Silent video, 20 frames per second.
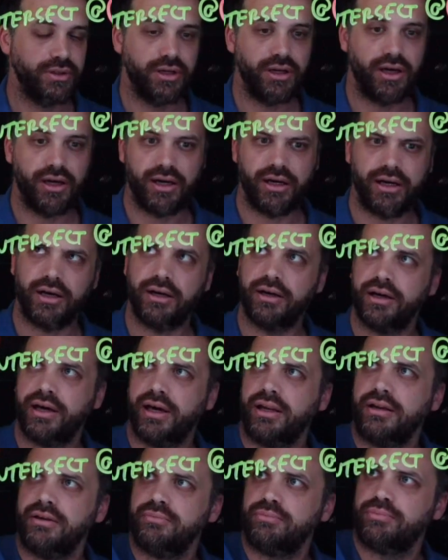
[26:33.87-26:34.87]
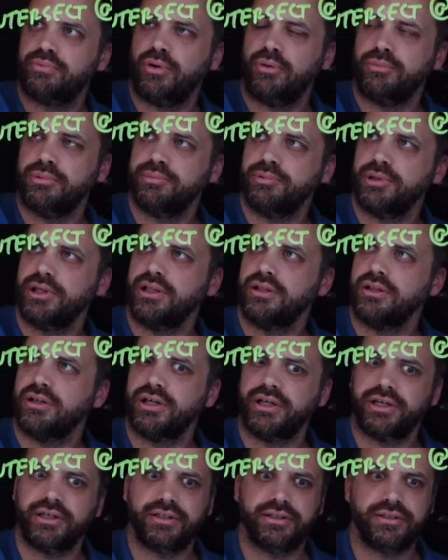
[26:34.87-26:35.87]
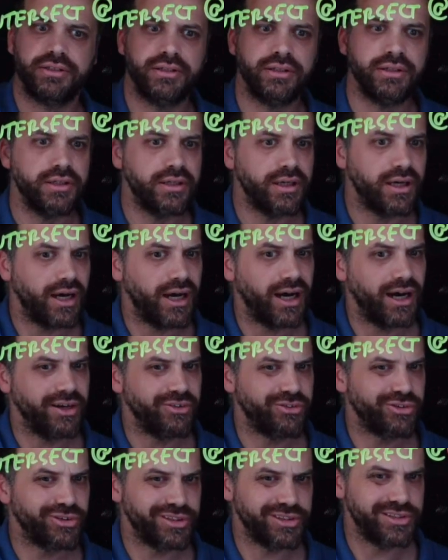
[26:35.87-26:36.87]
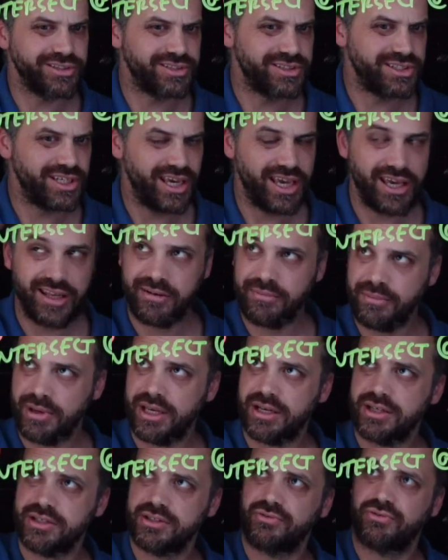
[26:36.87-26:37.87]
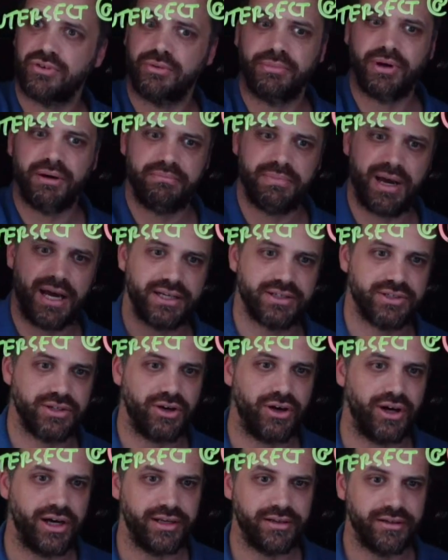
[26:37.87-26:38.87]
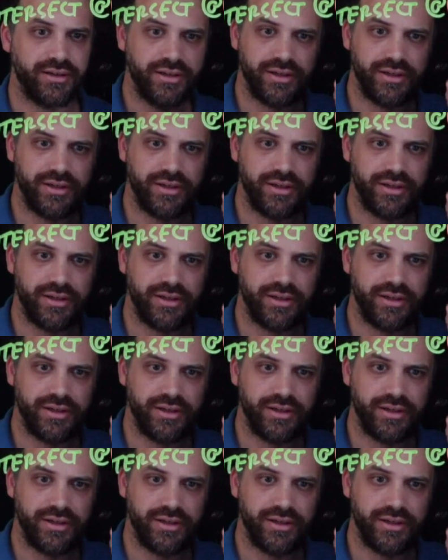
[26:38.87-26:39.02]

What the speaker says: And probably like 110 meters from my max height.